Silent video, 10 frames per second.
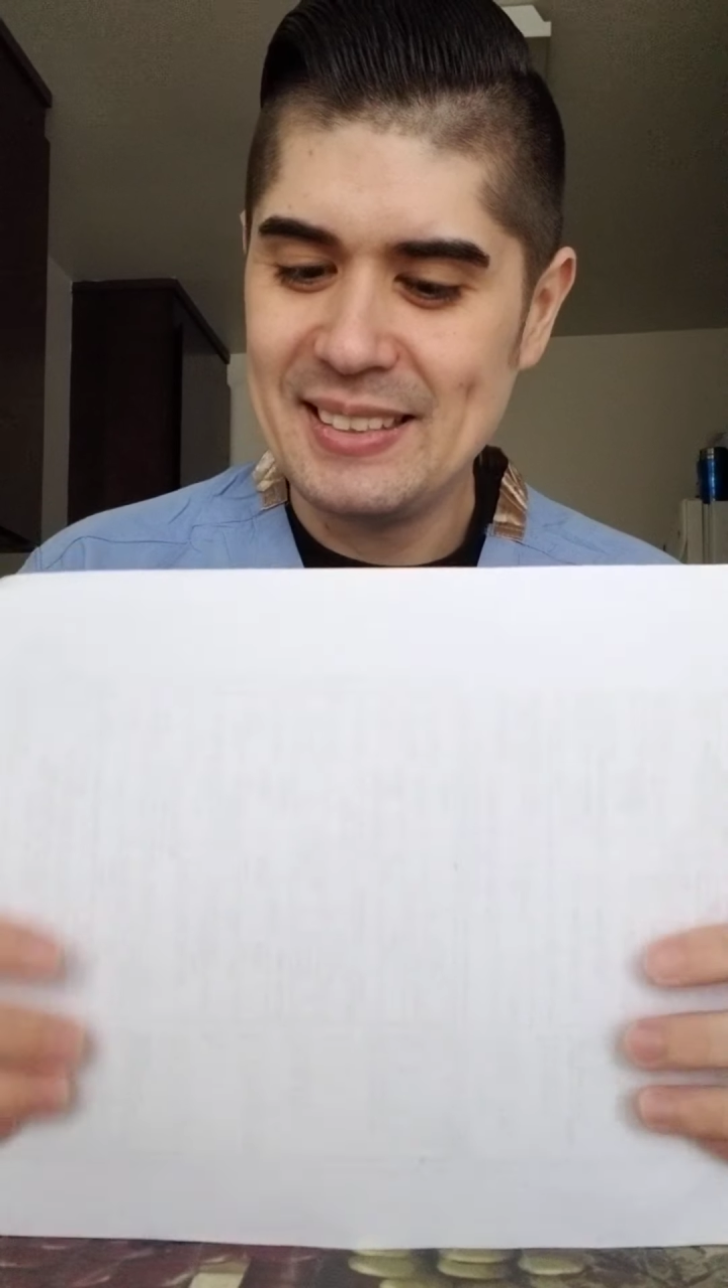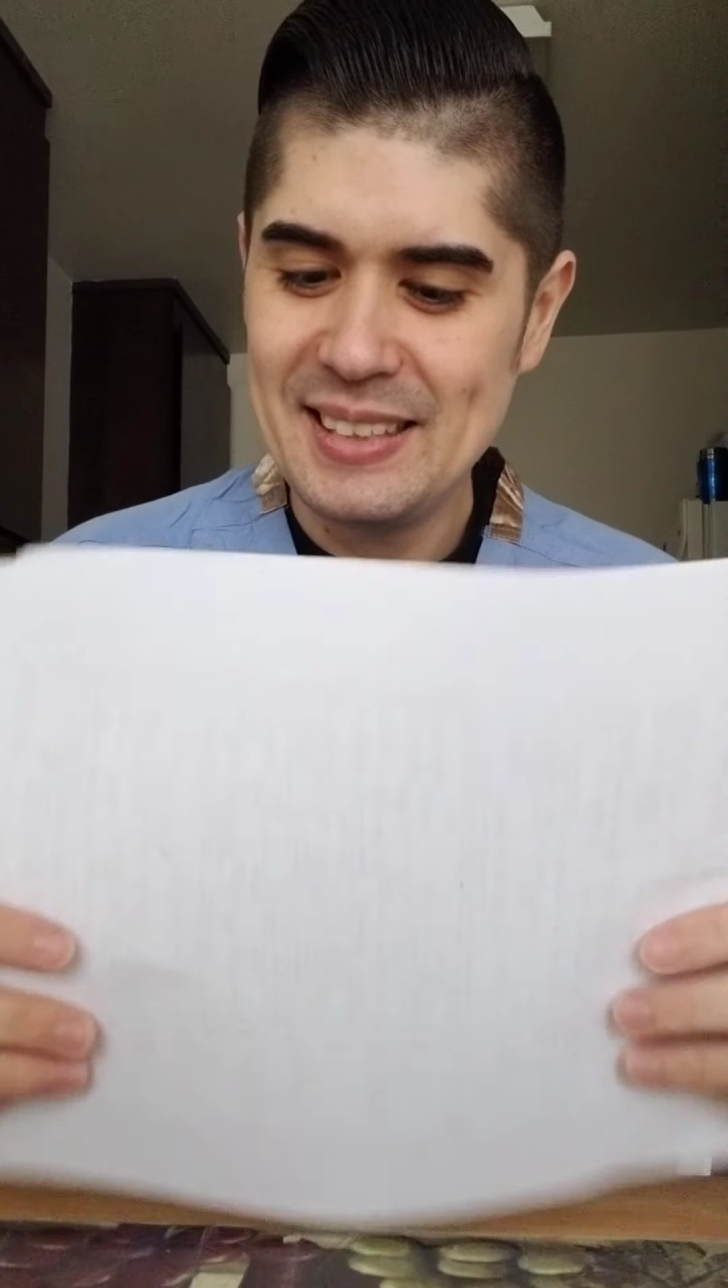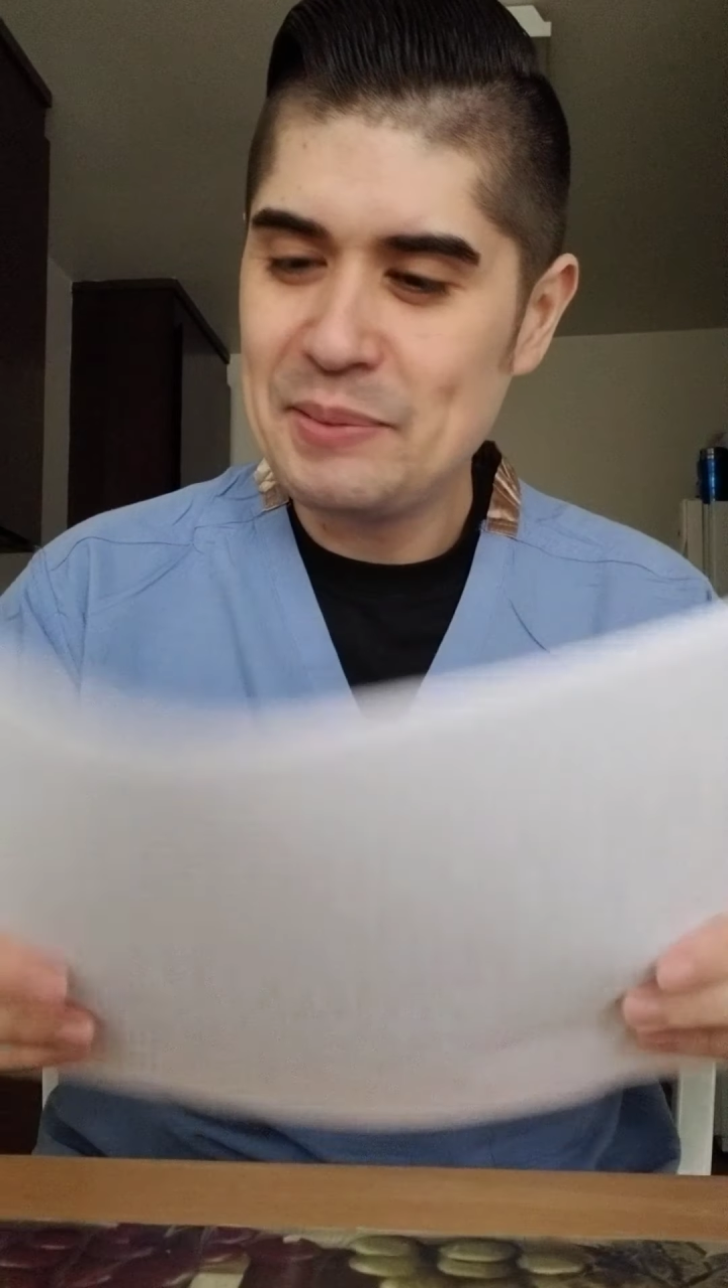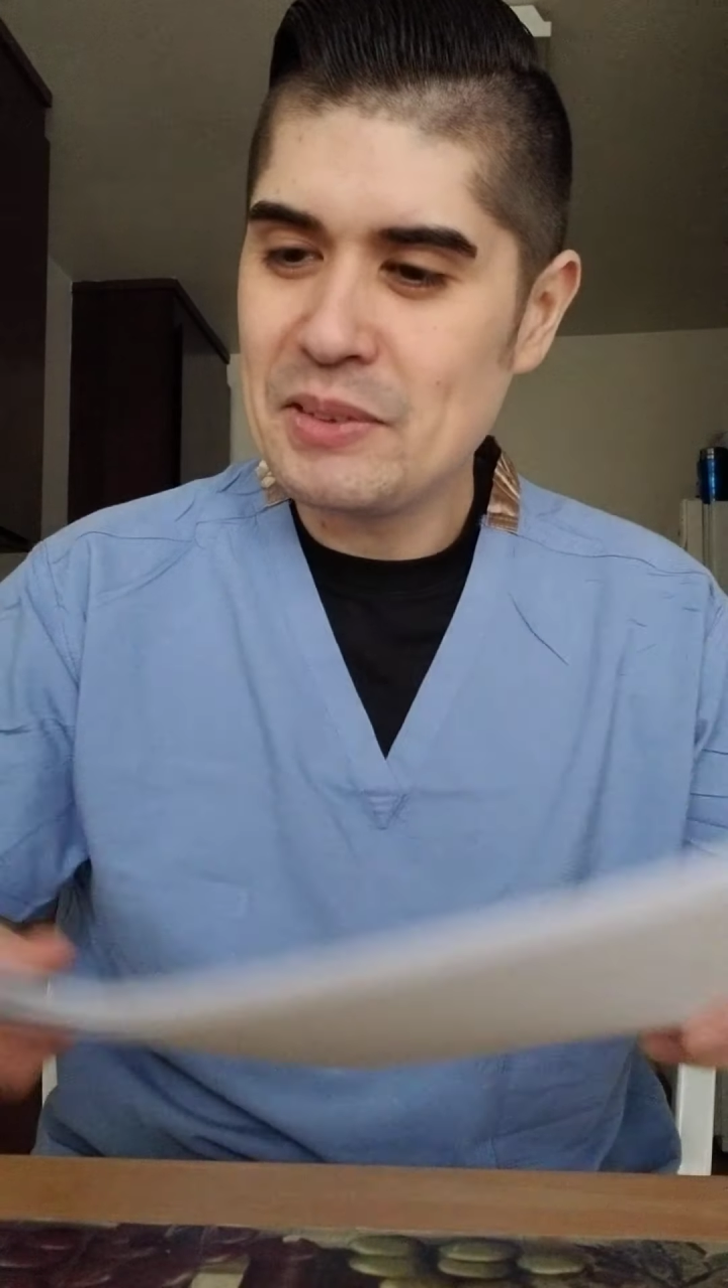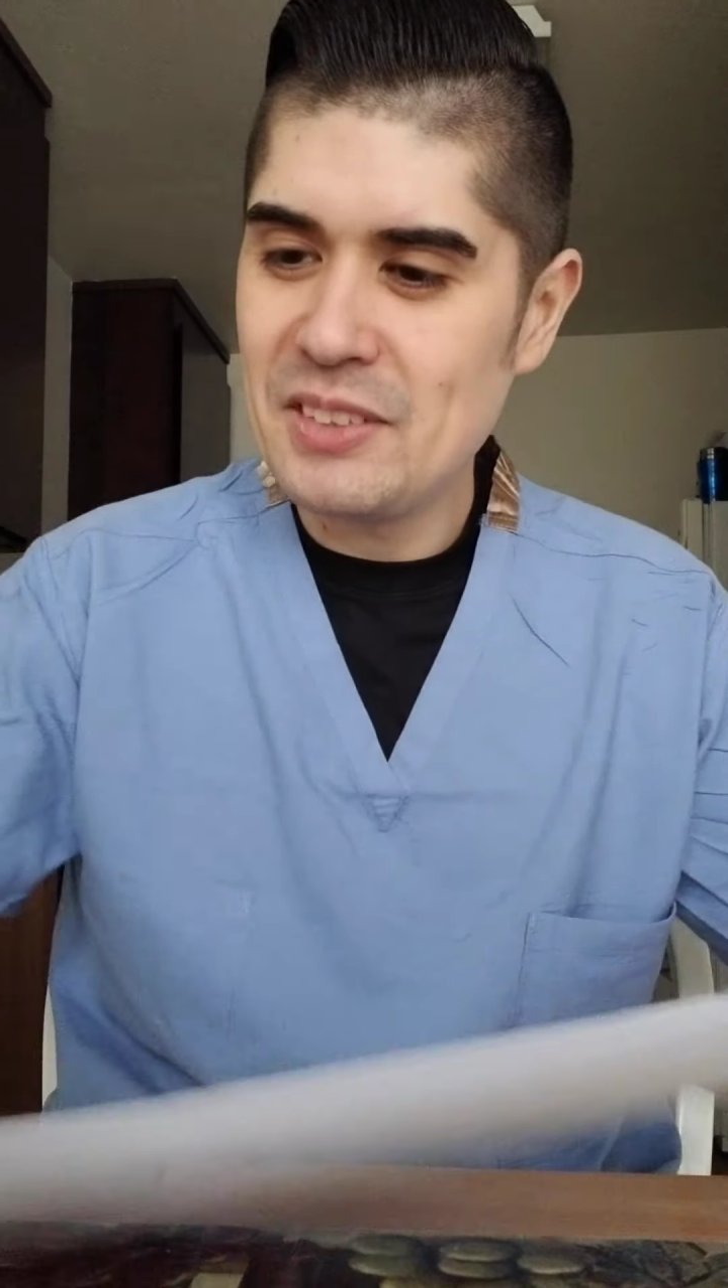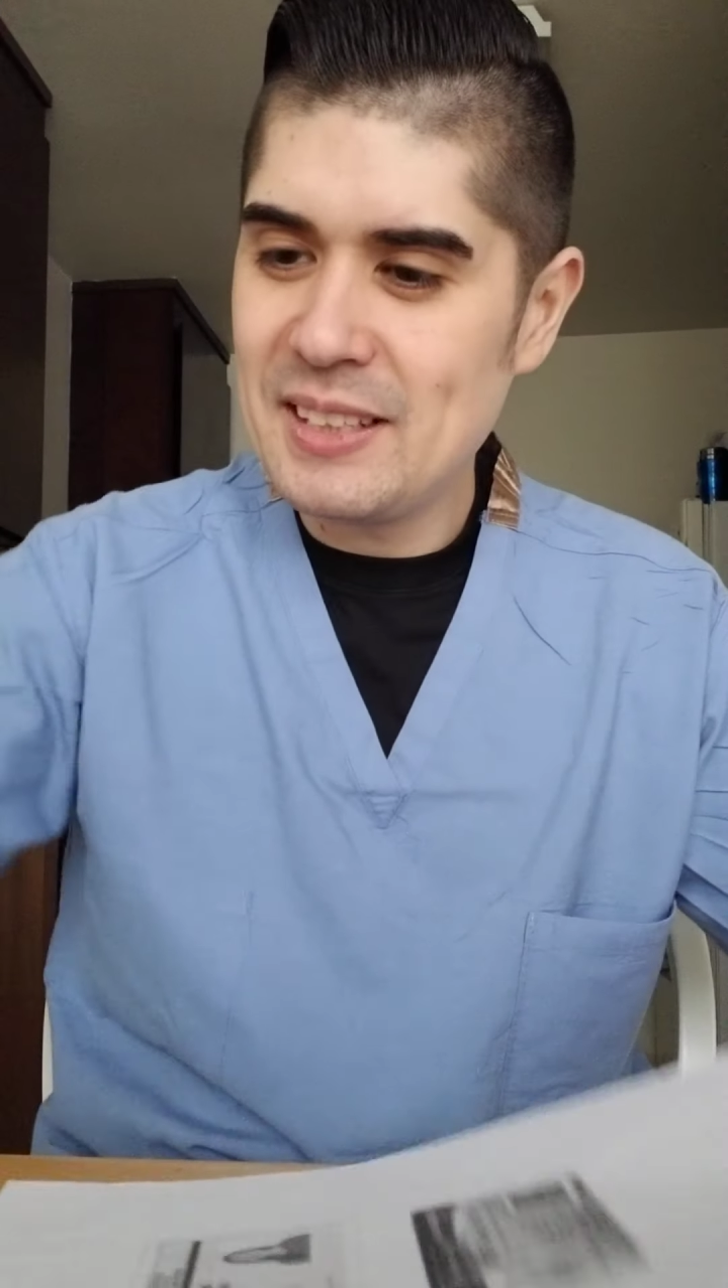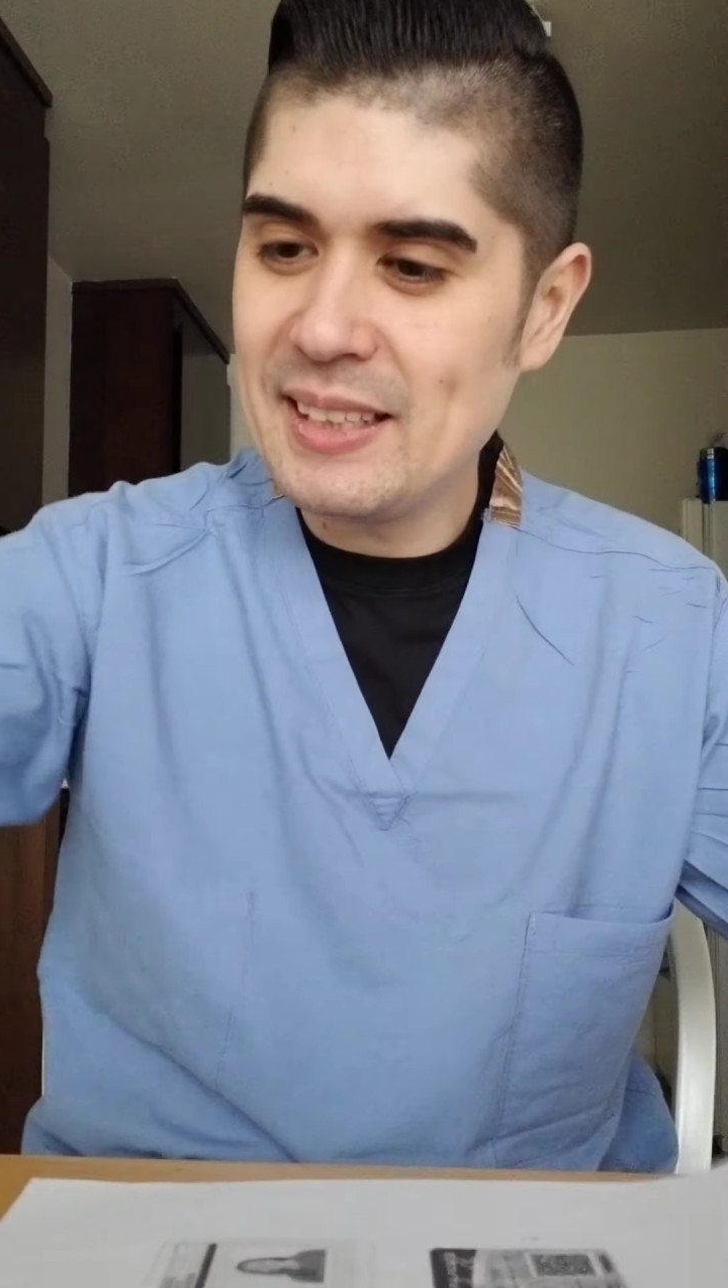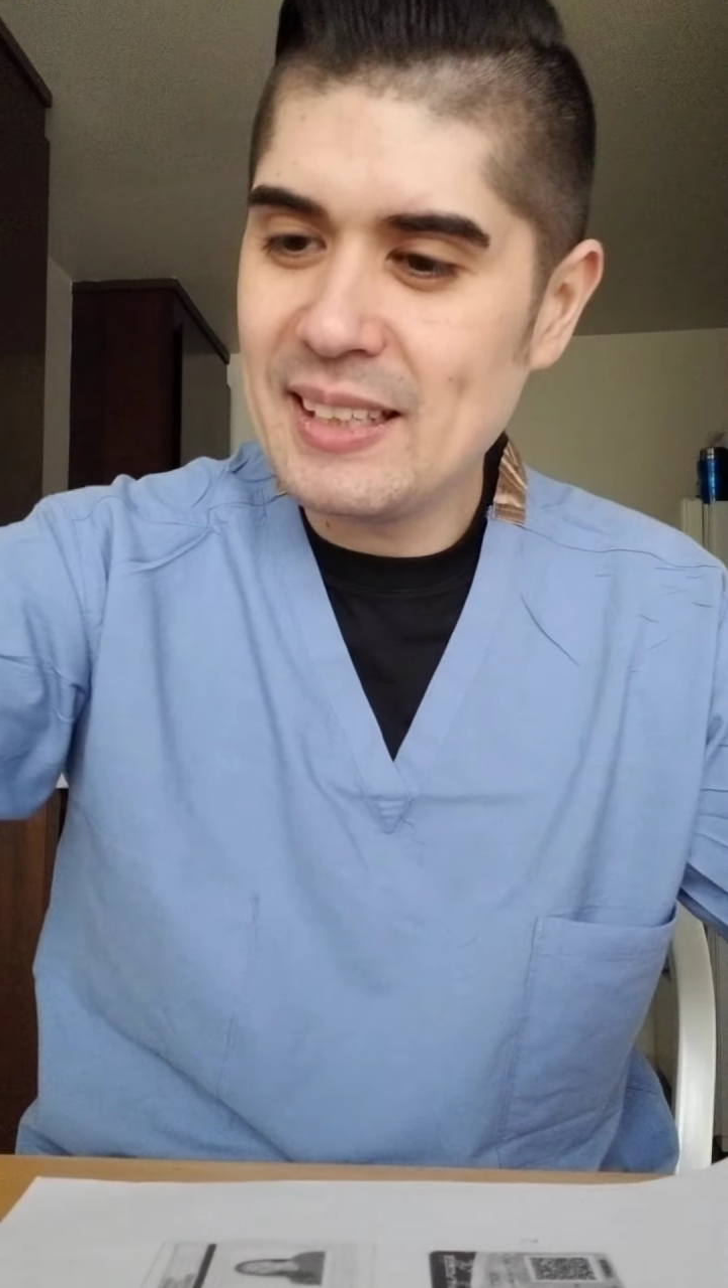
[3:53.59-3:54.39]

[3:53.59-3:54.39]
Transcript: Keep everything